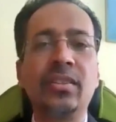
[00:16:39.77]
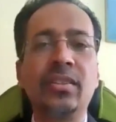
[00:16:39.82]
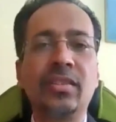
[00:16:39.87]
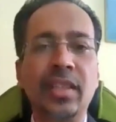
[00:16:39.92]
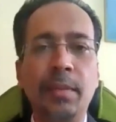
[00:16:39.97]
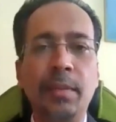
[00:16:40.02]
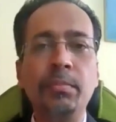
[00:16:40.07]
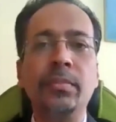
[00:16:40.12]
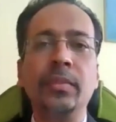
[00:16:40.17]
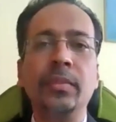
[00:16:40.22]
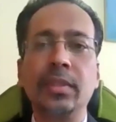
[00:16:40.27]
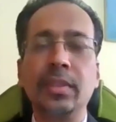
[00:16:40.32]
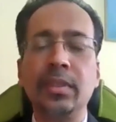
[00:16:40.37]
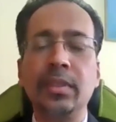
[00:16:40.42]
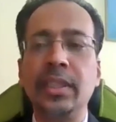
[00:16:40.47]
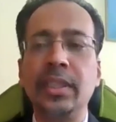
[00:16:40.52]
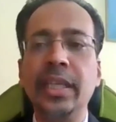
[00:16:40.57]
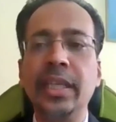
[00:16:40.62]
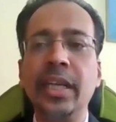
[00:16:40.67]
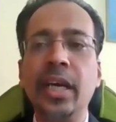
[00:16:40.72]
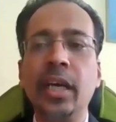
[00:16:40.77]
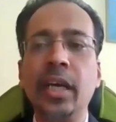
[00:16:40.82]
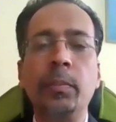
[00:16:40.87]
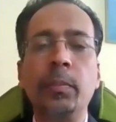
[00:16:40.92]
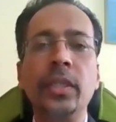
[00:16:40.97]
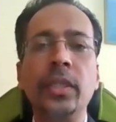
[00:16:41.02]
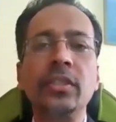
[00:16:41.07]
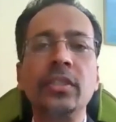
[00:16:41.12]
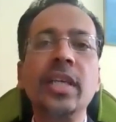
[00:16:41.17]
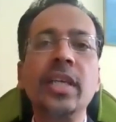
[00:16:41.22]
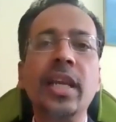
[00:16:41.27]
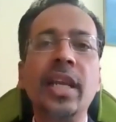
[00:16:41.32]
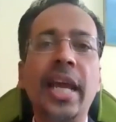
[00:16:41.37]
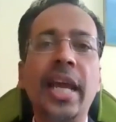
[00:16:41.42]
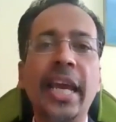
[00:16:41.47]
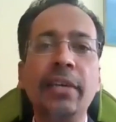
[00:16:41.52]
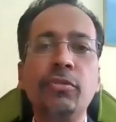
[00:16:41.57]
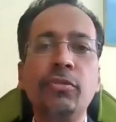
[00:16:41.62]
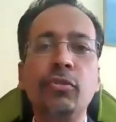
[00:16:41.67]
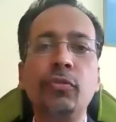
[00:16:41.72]
something in our personal
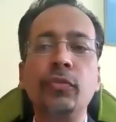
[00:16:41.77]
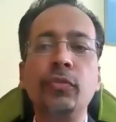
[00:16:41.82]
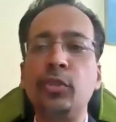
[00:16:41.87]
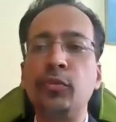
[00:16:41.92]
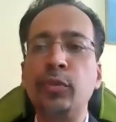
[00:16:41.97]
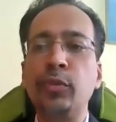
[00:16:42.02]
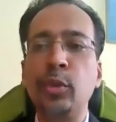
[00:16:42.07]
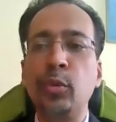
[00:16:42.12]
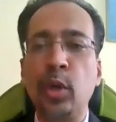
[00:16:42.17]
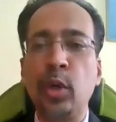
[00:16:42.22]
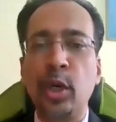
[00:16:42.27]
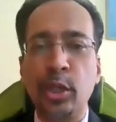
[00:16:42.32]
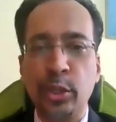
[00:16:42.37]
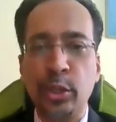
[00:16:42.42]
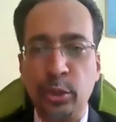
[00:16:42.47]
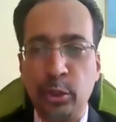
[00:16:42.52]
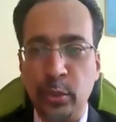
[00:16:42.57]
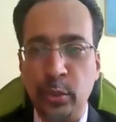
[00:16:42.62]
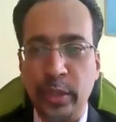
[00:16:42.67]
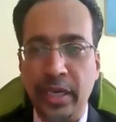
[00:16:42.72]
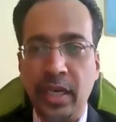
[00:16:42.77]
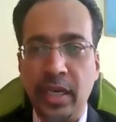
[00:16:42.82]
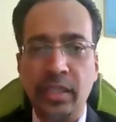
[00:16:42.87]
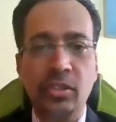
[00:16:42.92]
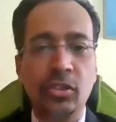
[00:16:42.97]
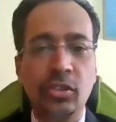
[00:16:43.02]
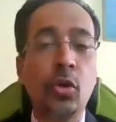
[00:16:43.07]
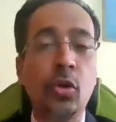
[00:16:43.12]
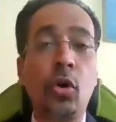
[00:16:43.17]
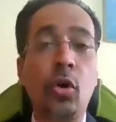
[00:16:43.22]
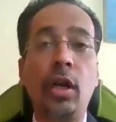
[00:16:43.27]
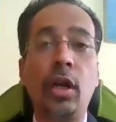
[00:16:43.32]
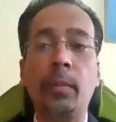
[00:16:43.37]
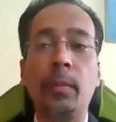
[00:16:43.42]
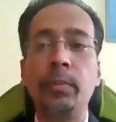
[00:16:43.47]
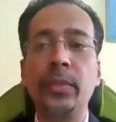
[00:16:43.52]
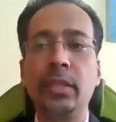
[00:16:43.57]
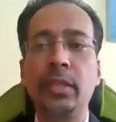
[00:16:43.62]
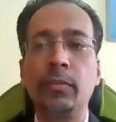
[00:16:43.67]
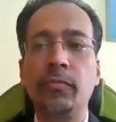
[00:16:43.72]
lives which we wanted to address,
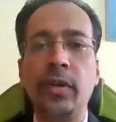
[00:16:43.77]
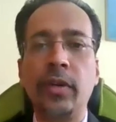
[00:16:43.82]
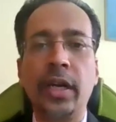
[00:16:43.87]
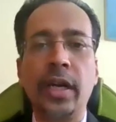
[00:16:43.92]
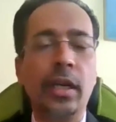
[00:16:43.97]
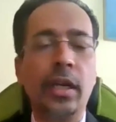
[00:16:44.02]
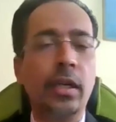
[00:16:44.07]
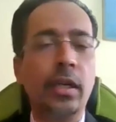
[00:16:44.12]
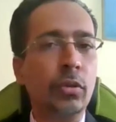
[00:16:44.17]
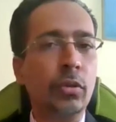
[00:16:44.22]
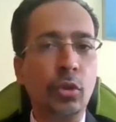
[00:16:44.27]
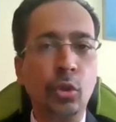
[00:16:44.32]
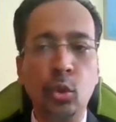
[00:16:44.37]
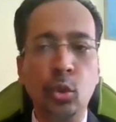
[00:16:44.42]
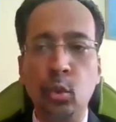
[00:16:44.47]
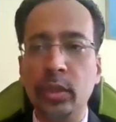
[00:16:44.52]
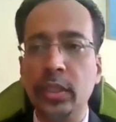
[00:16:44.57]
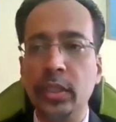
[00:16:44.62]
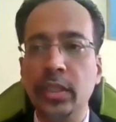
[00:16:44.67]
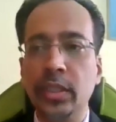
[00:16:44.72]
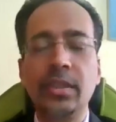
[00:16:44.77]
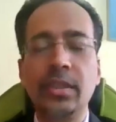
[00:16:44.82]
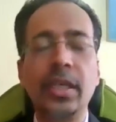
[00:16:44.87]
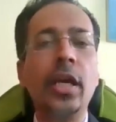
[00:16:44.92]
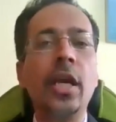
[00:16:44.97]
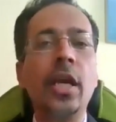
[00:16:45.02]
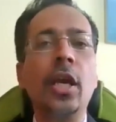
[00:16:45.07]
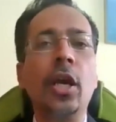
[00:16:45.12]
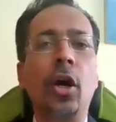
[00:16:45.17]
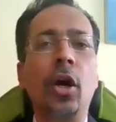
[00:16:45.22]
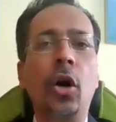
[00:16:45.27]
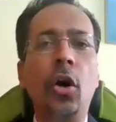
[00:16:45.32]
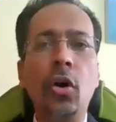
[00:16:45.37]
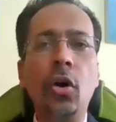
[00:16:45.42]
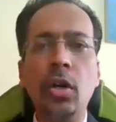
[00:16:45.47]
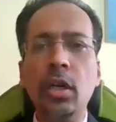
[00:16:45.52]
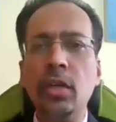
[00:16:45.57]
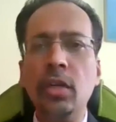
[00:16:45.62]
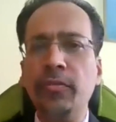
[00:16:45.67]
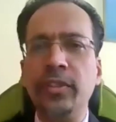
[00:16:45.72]
call up that friend, do this.
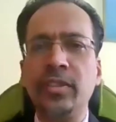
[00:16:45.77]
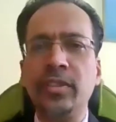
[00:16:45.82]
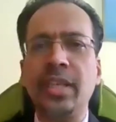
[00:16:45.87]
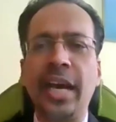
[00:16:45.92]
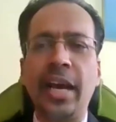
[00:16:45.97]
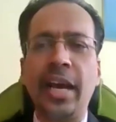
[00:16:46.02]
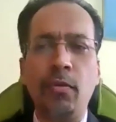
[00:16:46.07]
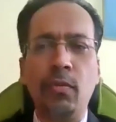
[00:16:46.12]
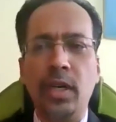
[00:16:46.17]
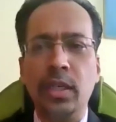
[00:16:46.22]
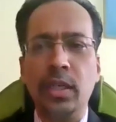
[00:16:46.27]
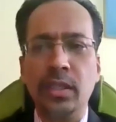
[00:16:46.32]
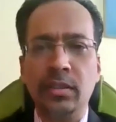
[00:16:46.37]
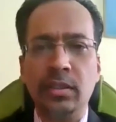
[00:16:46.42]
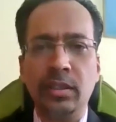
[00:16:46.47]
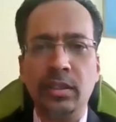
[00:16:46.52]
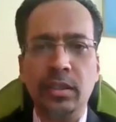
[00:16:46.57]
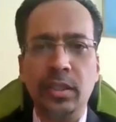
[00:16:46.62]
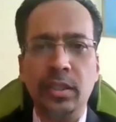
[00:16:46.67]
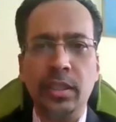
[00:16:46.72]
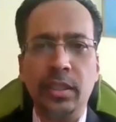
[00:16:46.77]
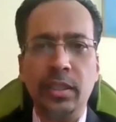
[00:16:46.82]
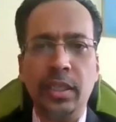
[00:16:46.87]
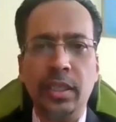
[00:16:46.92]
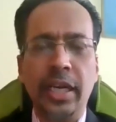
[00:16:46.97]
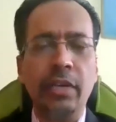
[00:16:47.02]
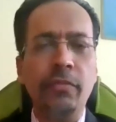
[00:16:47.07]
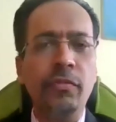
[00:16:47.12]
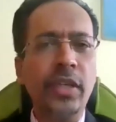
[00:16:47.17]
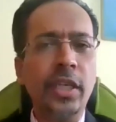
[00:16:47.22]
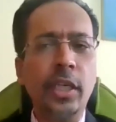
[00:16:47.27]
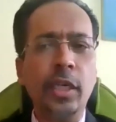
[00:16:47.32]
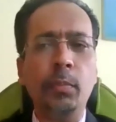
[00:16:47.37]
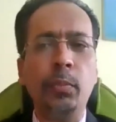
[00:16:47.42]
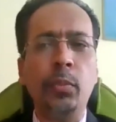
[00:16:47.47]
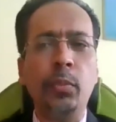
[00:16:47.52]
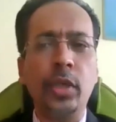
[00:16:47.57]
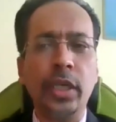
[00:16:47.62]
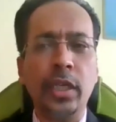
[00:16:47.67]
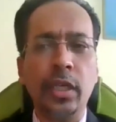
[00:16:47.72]
All of us have one, isn't it? And we
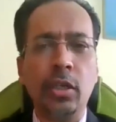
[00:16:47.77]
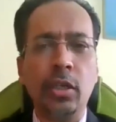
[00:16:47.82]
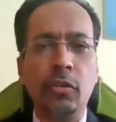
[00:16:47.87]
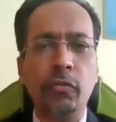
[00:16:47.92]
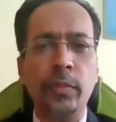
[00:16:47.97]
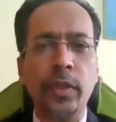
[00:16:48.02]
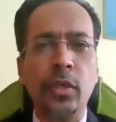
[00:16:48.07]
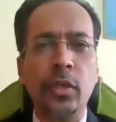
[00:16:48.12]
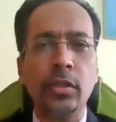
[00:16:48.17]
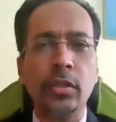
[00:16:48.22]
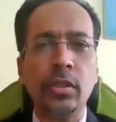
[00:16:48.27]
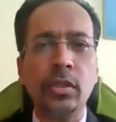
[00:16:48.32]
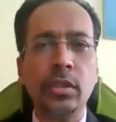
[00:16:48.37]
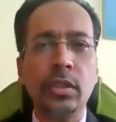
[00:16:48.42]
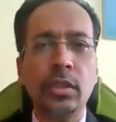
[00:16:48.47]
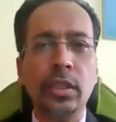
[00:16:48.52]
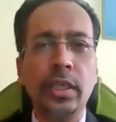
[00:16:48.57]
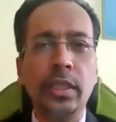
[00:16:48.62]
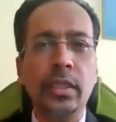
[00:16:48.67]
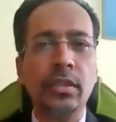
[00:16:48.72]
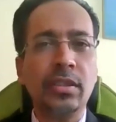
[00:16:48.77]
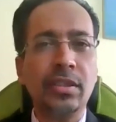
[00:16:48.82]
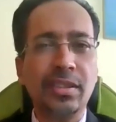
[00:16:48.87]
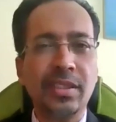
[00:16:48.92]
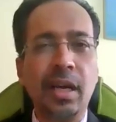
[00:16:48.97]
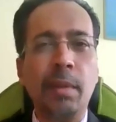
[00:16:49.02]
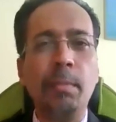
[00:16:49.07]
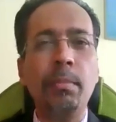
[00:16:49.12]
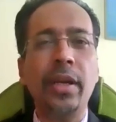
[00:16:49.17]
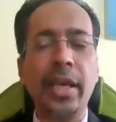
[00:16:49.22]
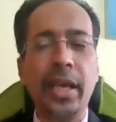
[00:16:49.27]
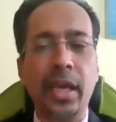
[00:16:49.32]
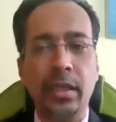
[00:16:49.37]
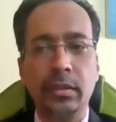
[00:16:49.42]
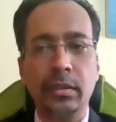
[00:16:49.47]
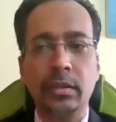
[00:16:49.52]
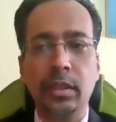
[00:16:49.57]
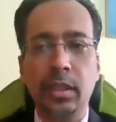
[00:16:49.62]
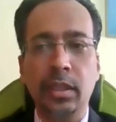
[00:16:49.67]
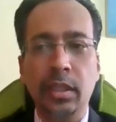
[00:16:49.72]
keep putting it off because it is
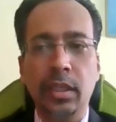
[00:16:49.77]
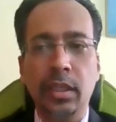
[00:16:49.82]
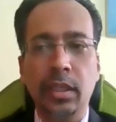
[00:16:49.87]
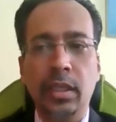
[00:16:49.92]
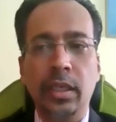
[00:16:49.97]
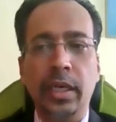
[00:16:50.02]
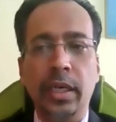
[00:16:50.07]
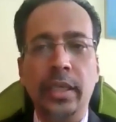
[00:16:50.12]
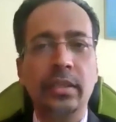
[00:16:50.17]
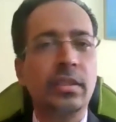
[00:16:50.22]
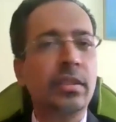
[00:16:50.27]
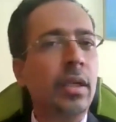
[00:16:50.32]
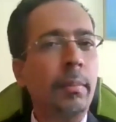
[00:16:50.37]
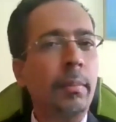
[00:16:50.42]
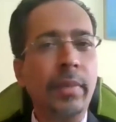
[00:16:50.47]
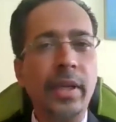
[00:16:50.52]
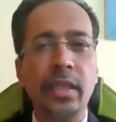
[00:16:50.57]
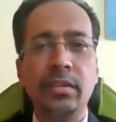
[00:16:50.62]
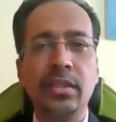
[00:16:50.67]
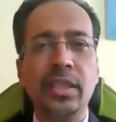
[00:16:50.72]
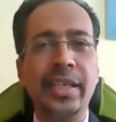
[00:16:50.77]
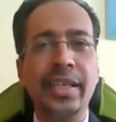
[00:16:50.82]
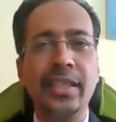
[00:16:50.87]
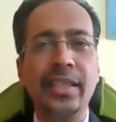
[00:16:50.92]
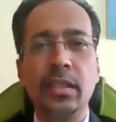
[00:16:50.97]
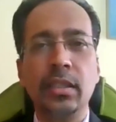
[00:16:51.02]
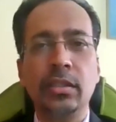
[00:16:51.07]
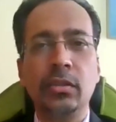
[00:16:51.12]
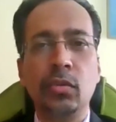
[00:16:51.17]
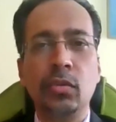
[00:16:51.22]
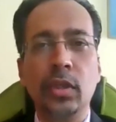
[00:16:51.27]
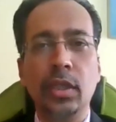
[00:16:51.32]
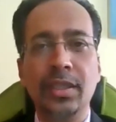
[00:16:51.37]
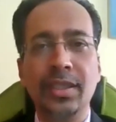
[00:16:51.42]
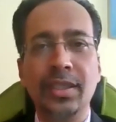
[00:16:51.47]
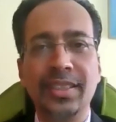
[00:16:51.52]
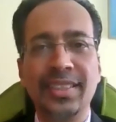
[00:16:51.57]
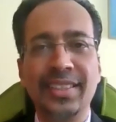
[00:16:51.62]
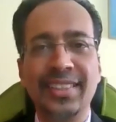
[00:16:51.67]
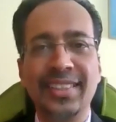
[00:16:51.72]
someday, and someday is a dangerous
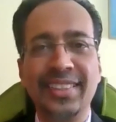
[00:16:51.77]
word.